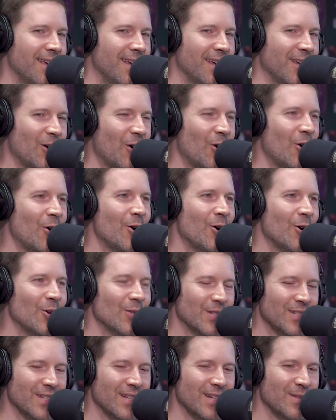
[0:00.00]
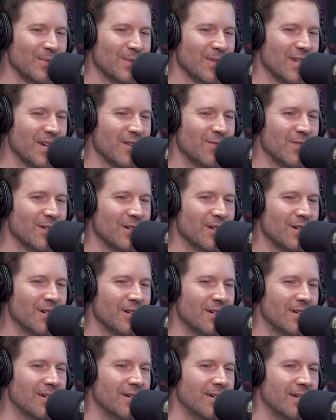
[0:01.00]
in all the times I
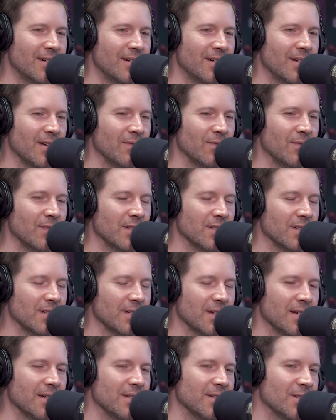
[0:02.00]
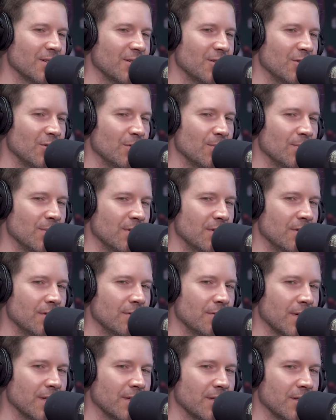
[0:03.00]
ever have listened to Ice Cube,
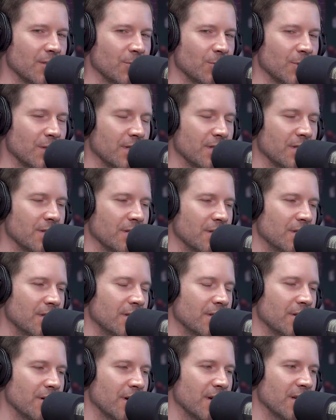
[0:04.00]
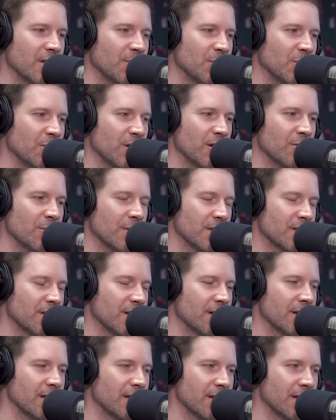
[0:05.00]
whether it's with the you know NWA or
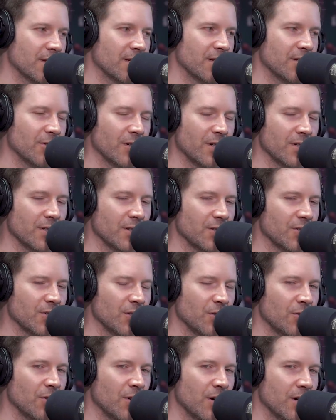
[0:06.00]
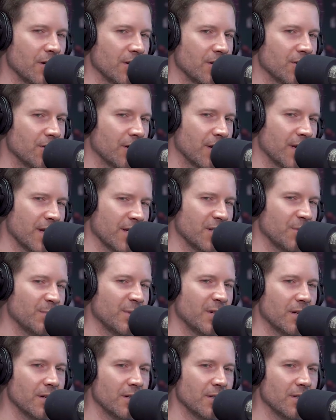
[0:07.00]
Westside Connection or as a solo artist or guest
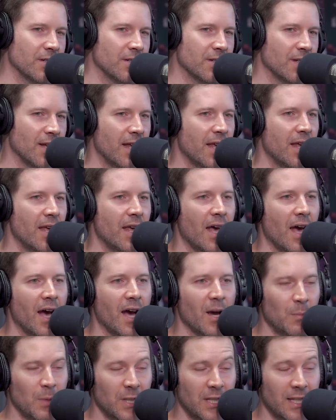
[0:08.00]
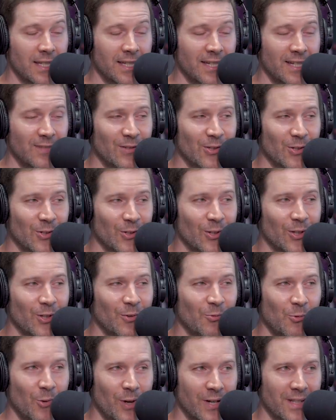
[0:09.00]
appearances, I believe there's
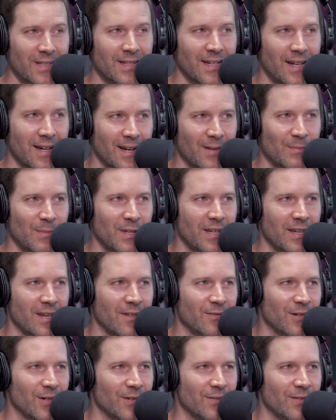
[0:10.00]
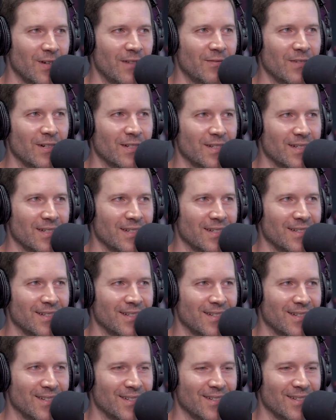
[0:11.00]
only one time he ever
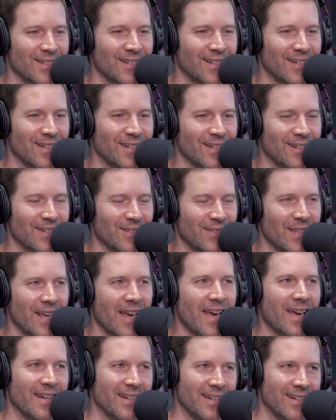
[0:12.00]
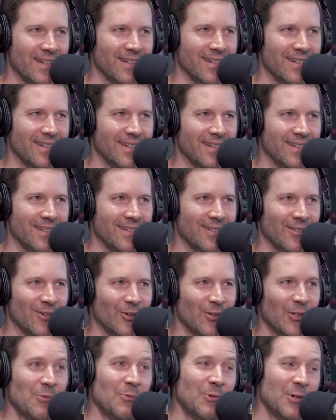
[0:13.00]
references uh, that.
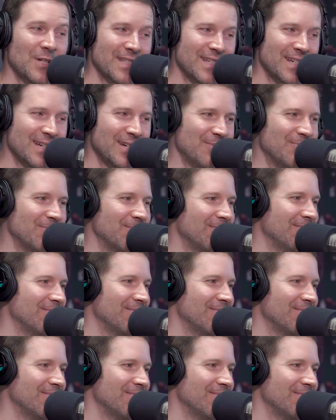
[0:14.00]
Only one time.